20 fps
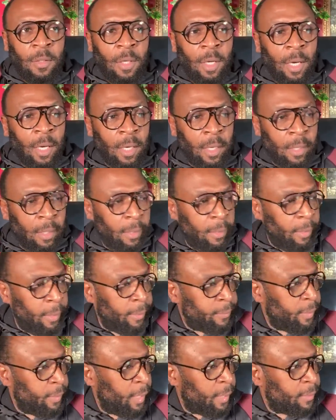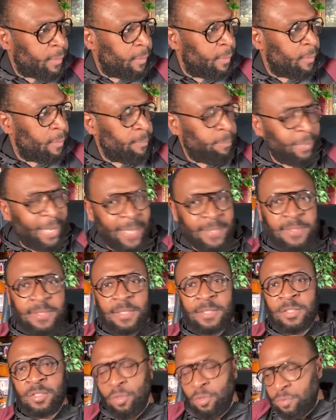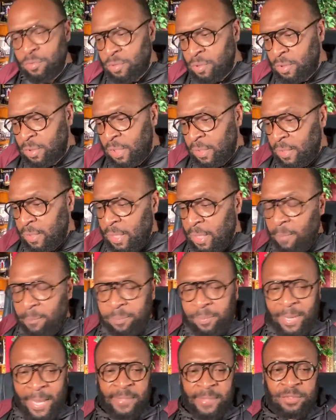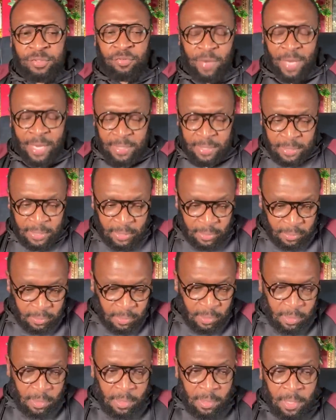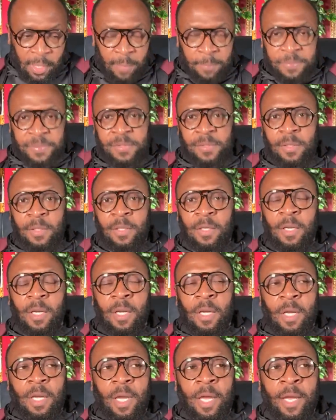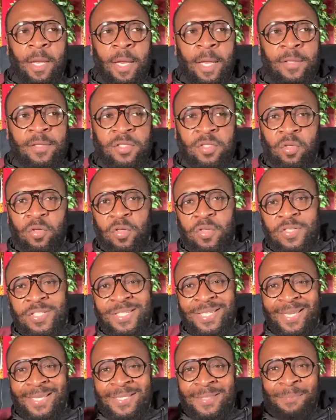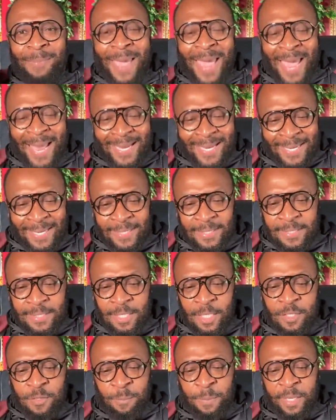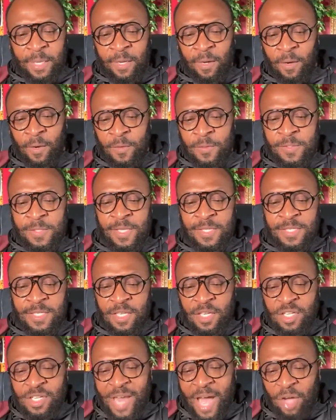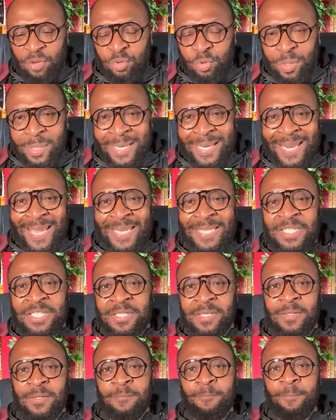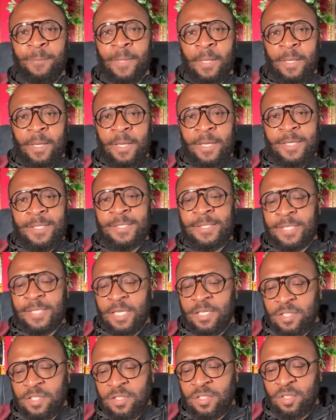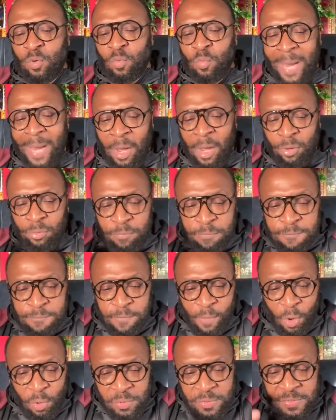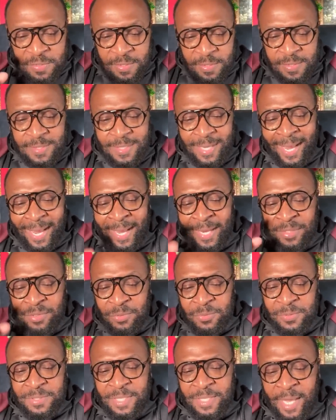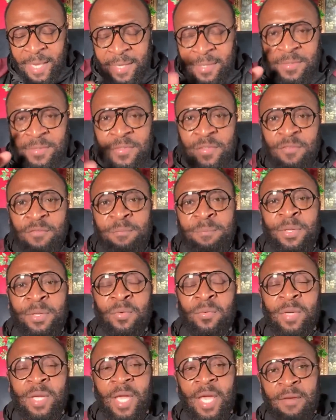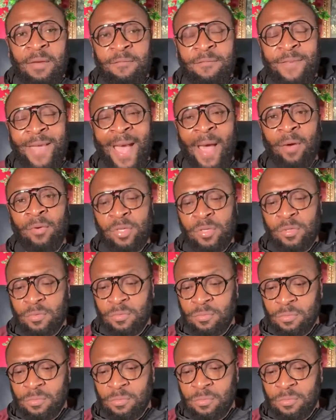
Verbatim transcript: uh, at, at the plastic surgeon getting implants trying to get hips and and, and so you see, it's madness. It's because this indoctrination centers around false societal standards of beauty and value